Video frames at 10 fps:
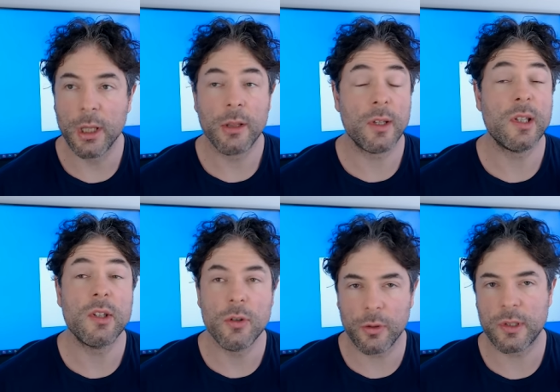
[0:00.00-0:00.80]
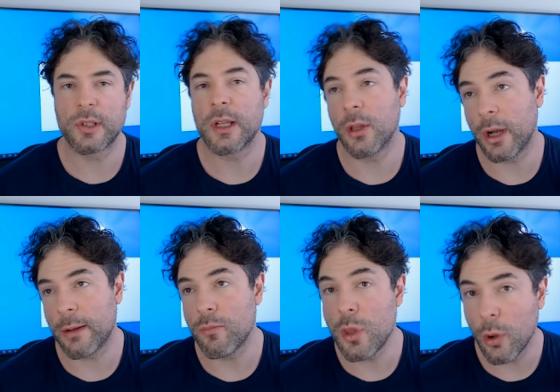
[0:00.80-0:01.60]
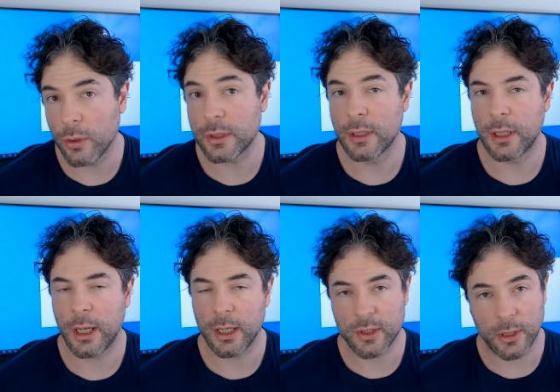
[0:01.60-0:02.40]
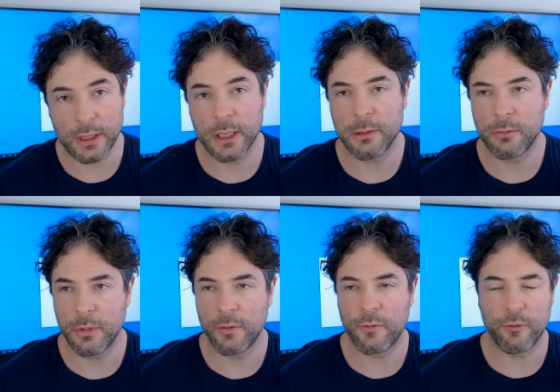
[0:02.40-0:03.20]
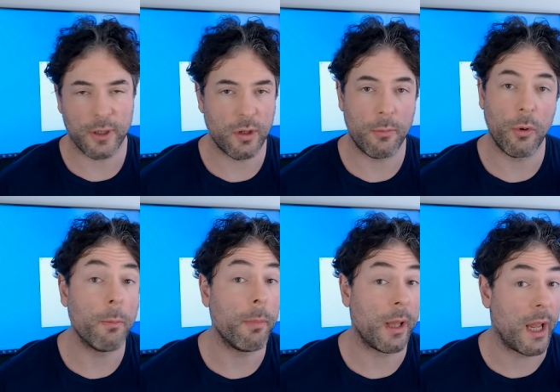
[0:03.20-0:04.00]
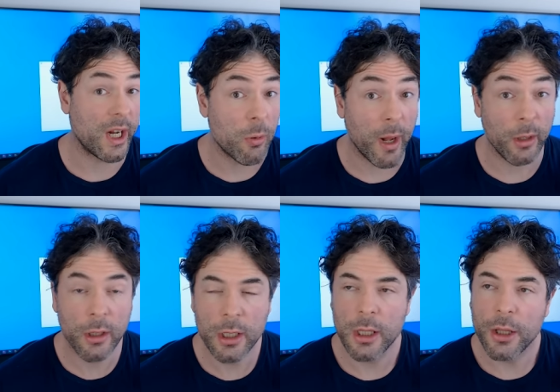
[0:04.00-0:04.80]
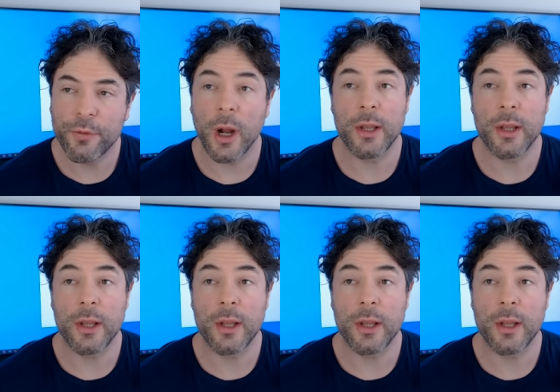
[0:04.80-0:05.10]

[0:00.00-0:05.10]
This is not to say that I am not excited with, for example, Blackwell. As far as I